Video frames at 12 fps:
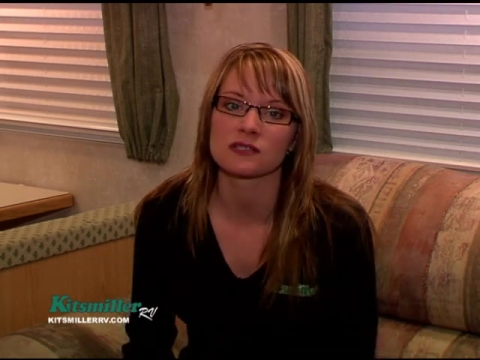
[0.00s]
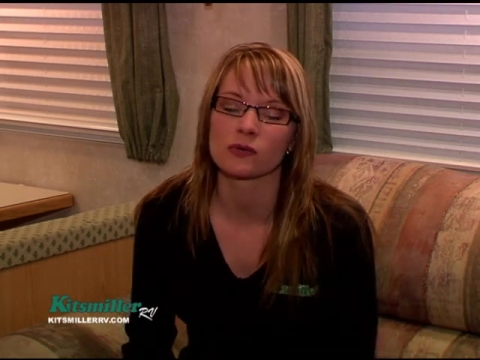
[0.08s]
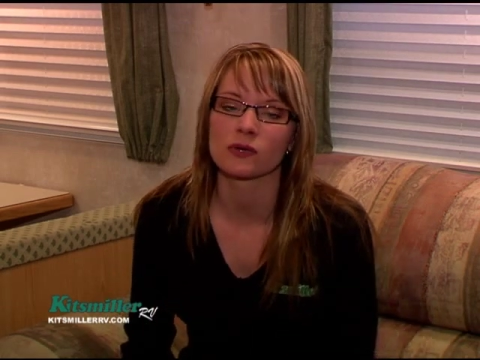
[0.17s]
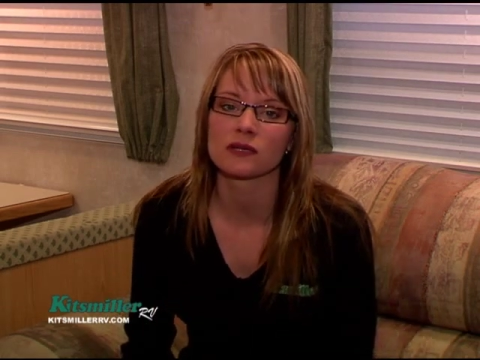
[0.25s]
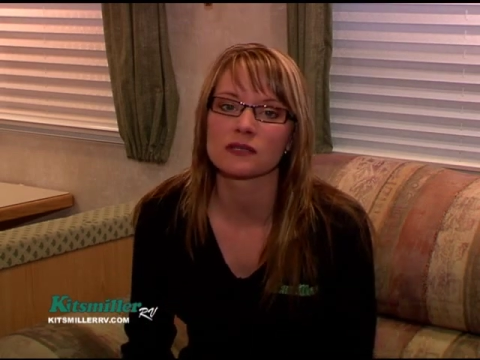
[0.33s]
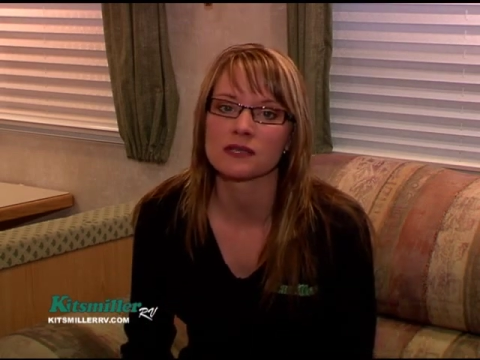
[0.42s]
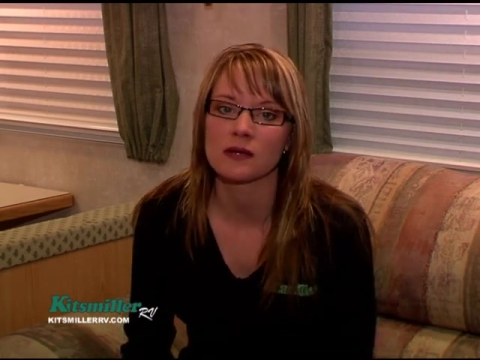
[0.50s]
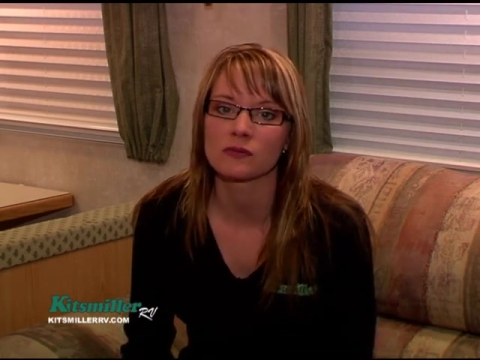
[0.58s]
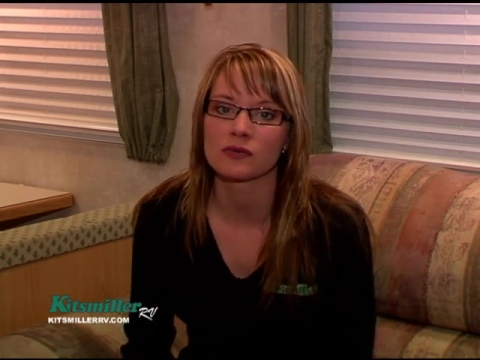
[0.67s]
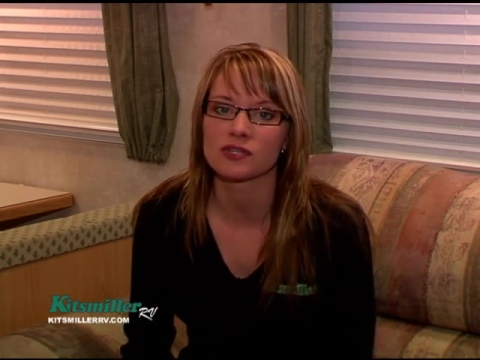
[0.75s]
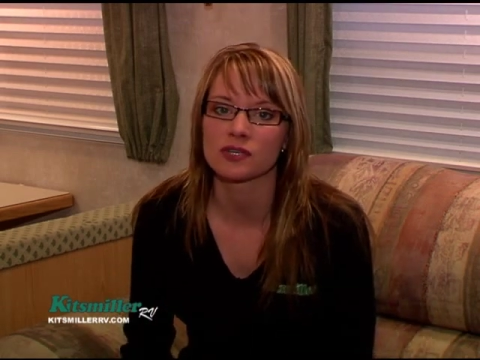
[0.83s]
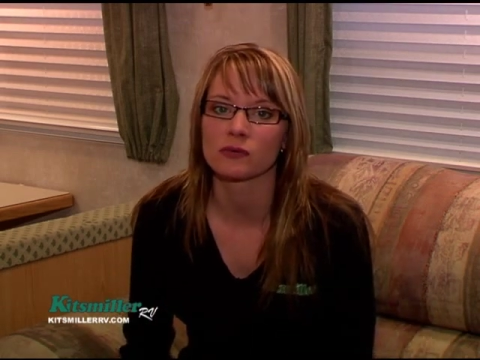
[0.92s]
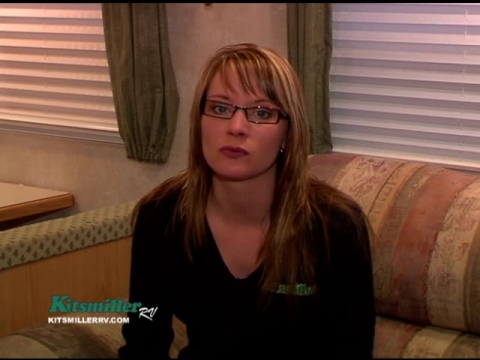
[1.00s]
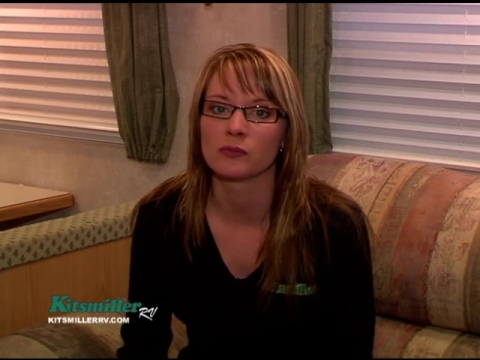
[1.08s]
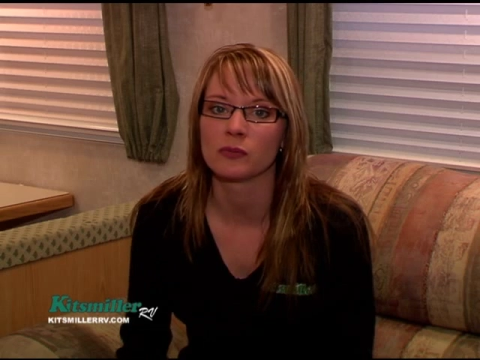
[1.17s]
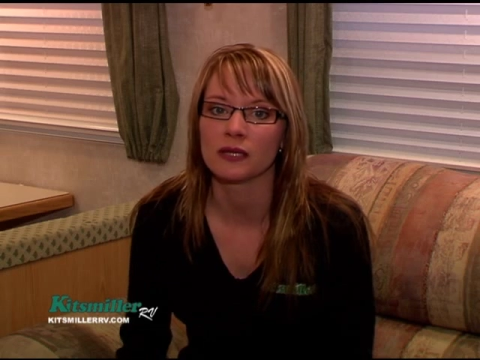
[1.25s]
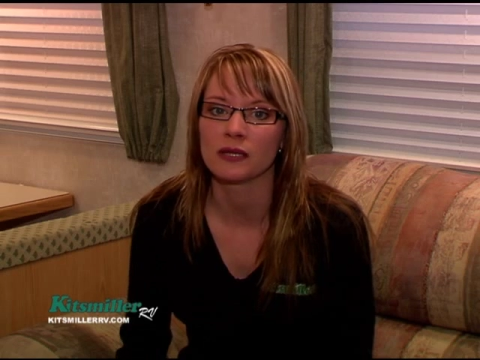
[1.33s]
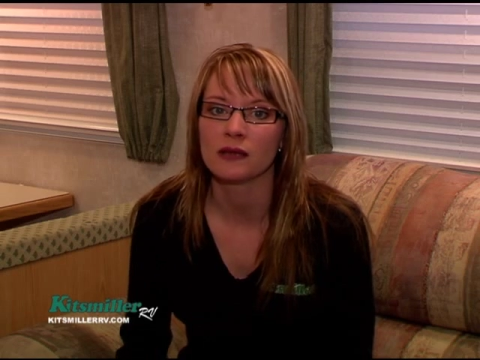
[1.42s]
So a good temperature
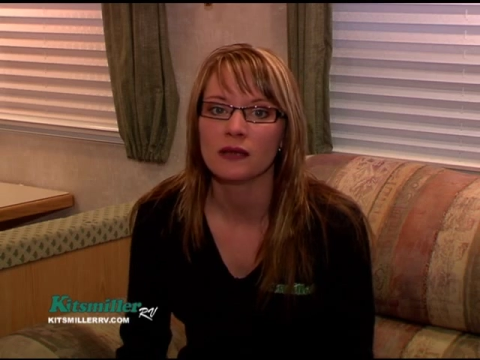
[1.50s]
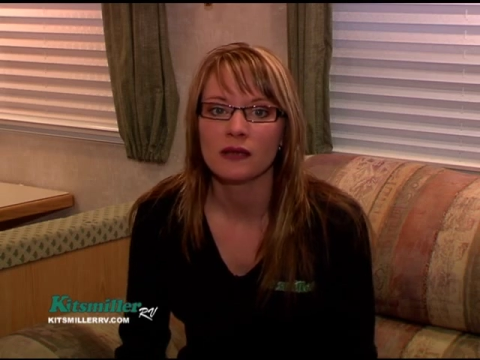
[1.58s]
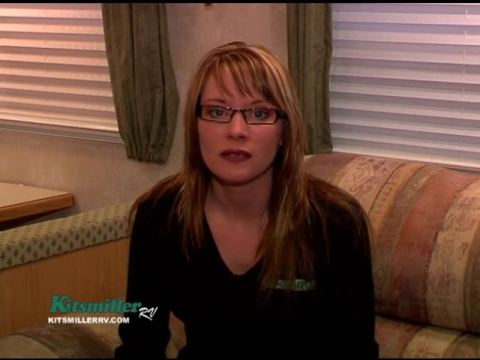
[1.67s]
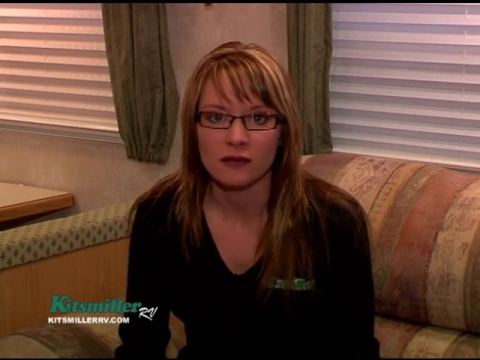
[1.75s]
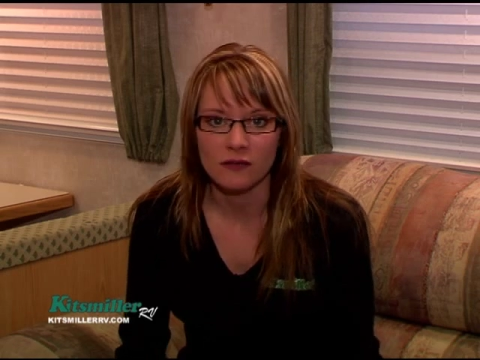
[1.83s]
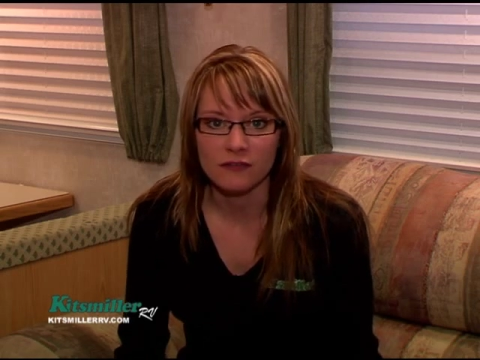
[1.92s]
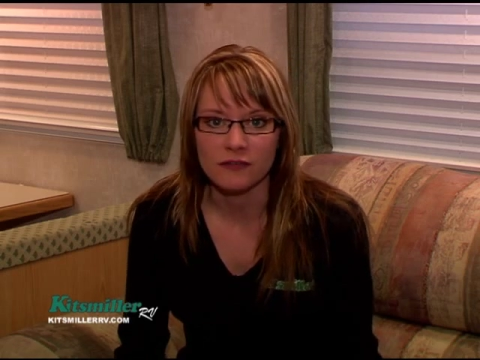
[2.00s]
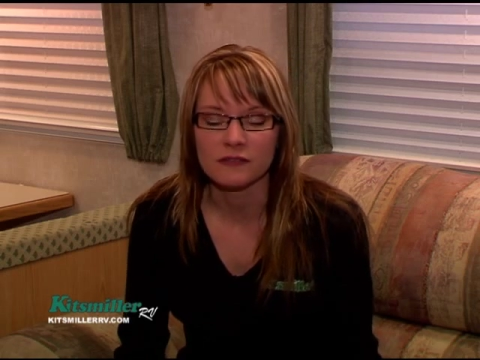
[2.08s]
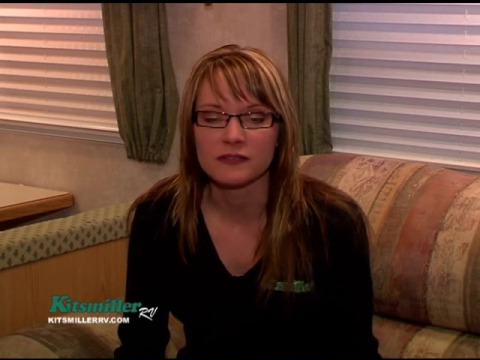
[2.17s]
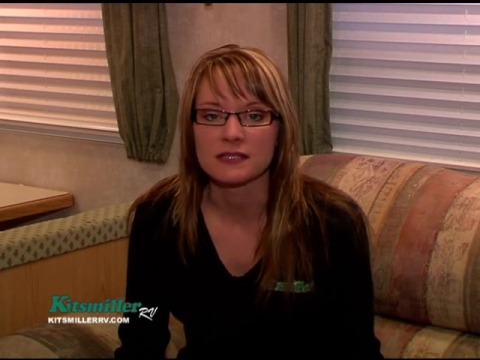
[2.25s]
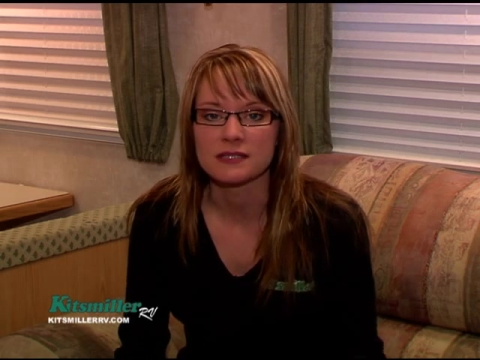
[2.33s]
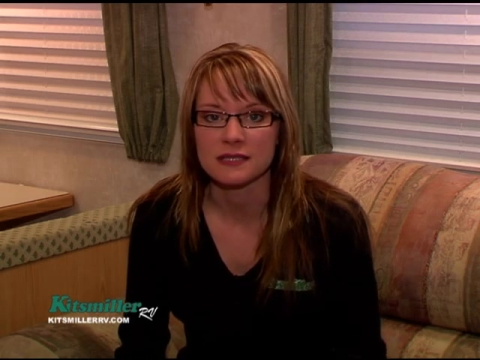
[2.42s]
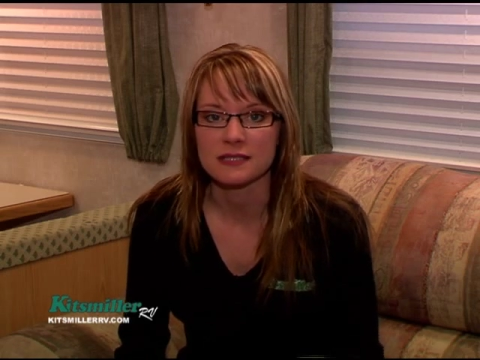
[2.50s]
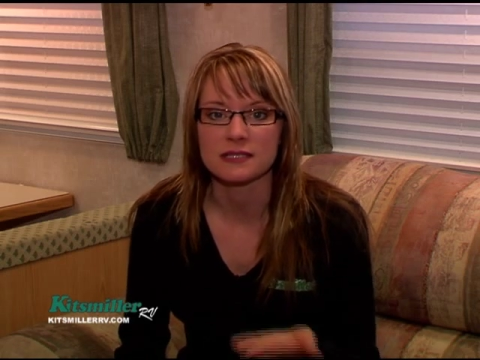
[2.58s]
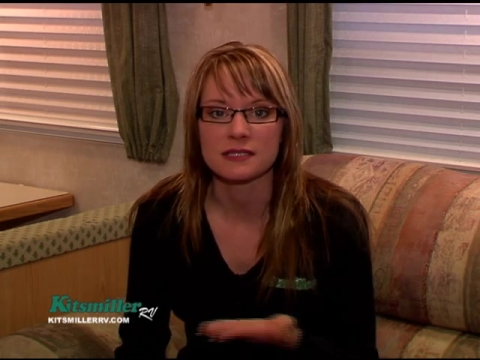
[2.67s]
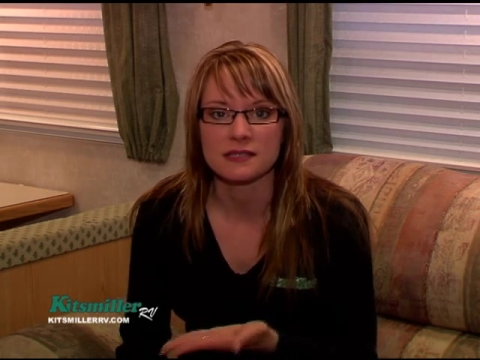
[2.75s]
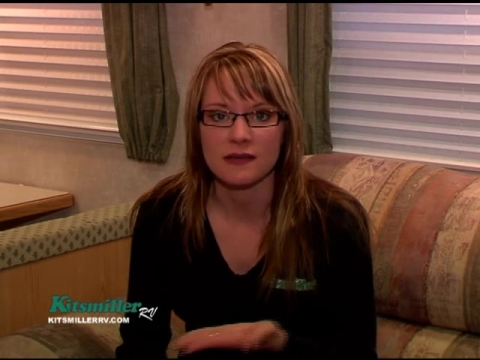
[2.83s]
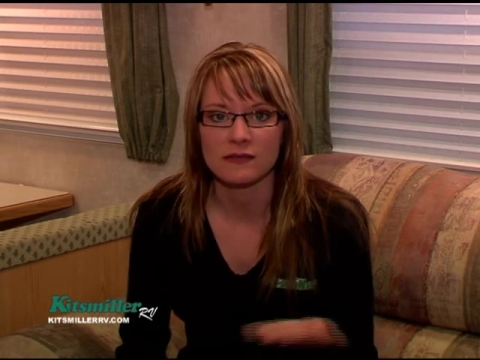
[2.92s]
would be 50,
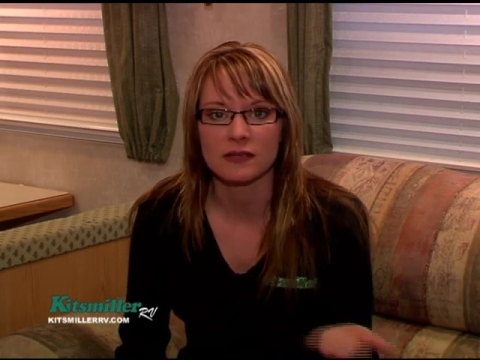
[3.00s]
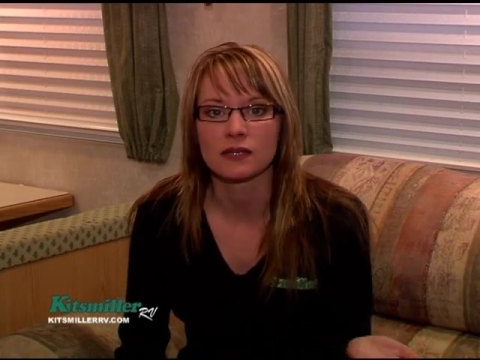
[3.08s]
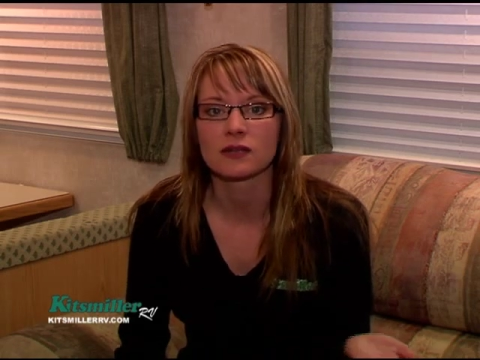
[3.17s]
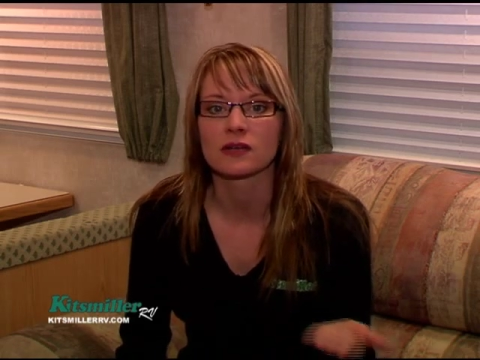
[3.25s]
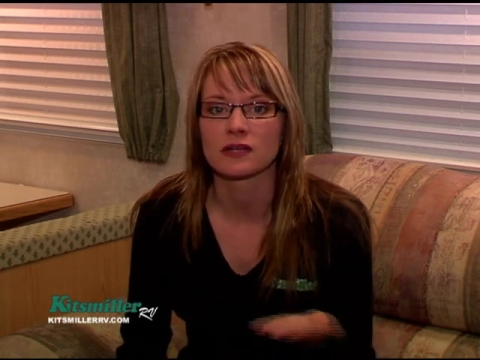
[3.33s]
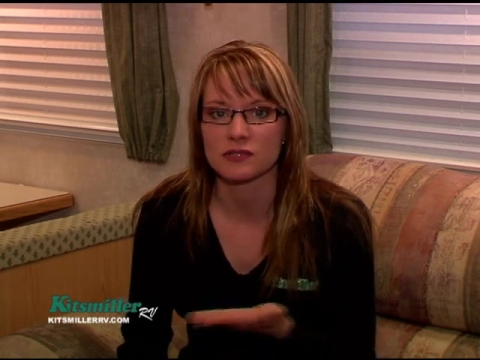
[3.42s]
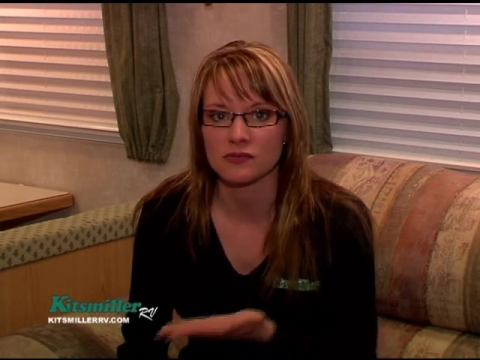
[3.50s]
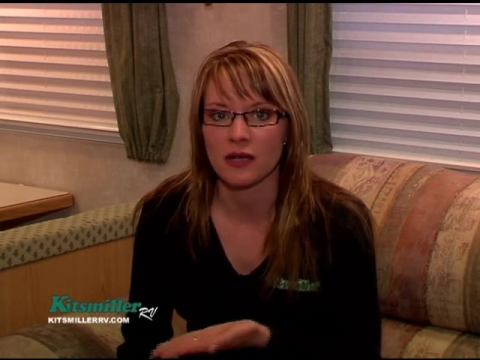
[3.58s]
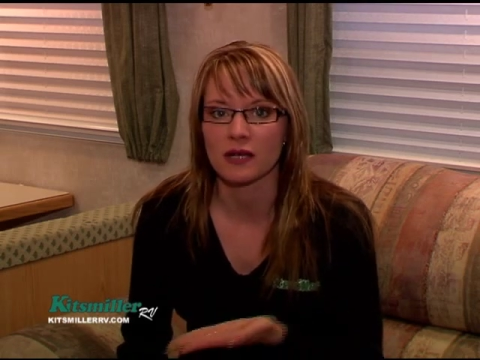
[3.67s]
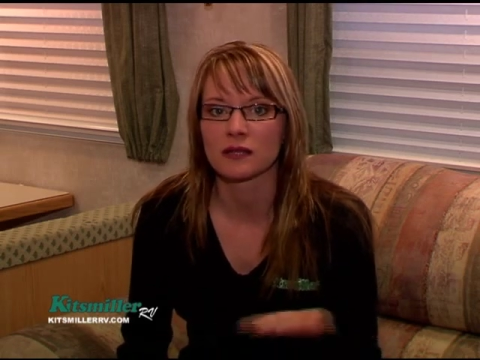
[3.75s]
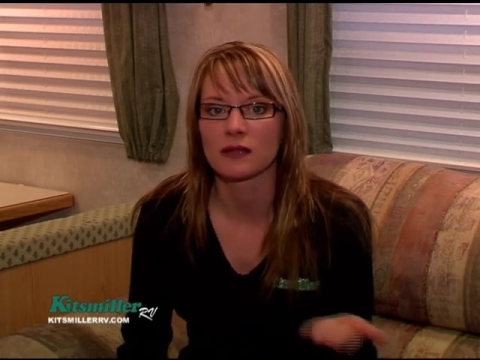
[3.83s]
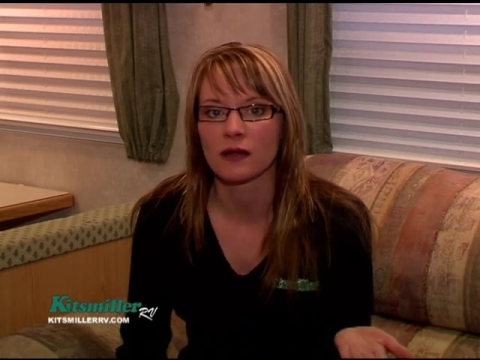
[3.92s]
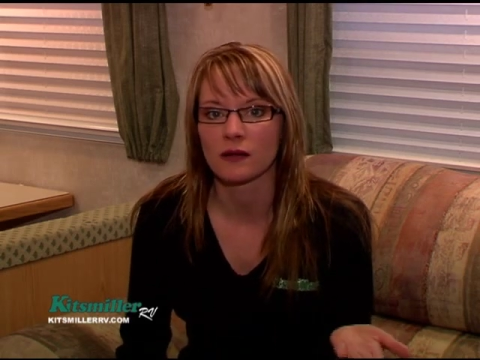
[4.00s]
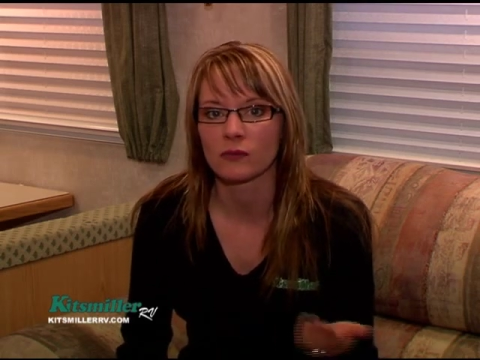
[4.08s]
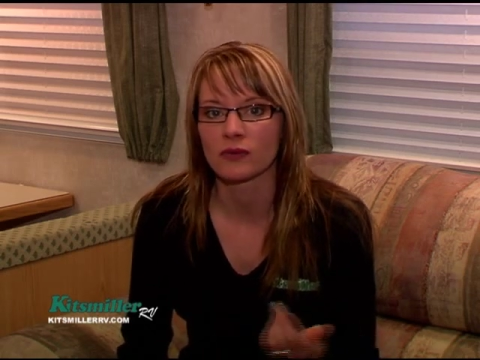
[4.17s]
60, 70 degrees, right in there.